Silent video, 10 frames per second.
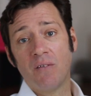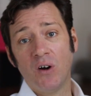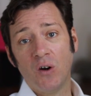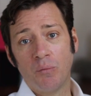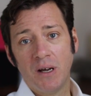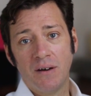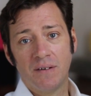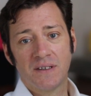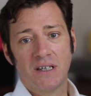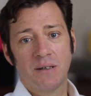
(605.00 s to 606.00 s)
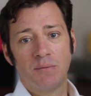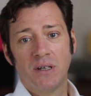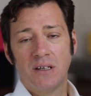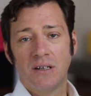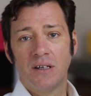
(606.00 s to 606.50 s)
over a long period of time.
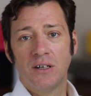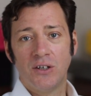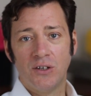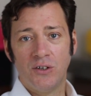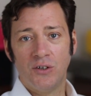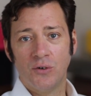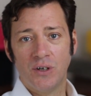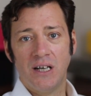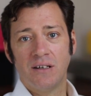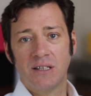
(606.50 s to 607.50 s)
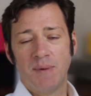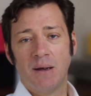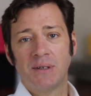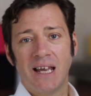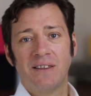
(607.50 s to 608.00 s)
You're here to be able
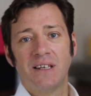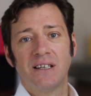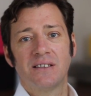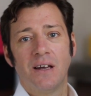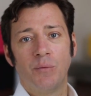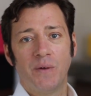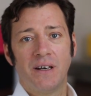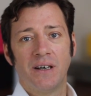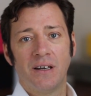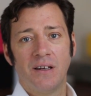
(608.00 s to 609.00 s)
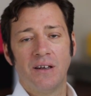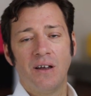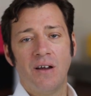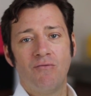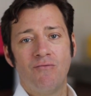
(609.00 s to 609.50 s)
to get things done within
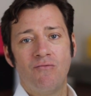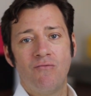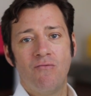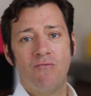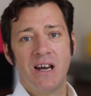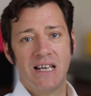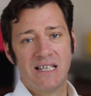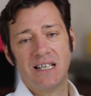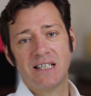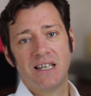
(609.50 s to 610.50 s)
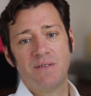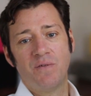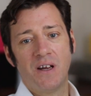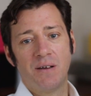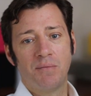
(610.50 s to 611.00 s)
a realistic time
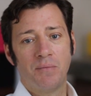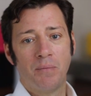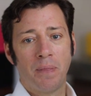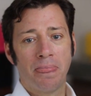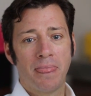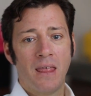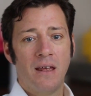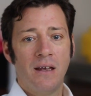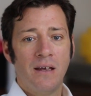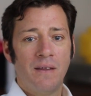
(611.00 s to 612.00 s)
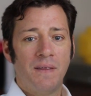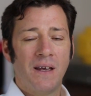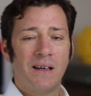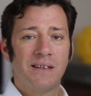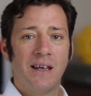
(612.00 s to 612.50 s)
frame. The
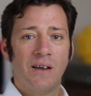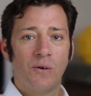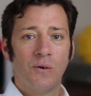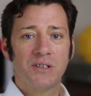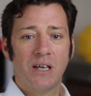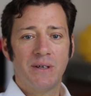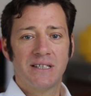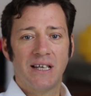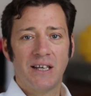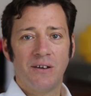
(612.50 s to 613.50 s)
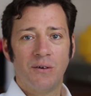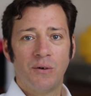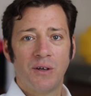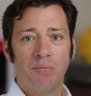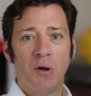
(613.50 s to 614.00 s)
idea also is that you
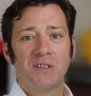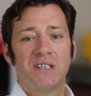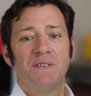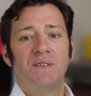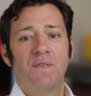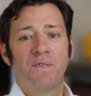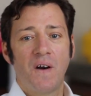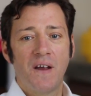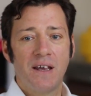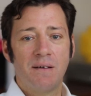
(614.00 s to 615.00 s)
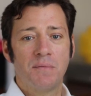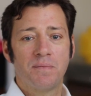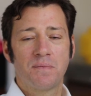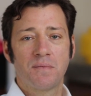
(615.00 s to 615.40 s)
can positively frame